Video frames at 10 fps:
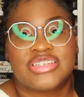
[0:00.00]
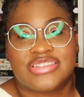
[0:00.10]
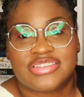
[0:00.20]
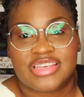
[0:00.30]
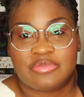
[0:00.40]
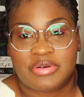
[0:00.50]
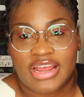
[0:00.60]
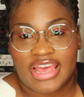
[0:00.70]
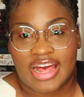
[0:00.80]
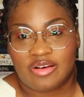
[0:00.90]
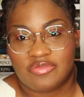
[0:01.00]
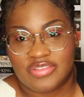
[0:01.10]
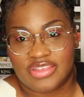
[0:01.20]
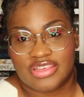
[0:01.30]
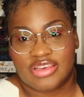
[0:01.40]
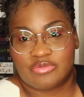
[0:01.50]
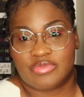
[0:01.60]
couldn't see it, but I have the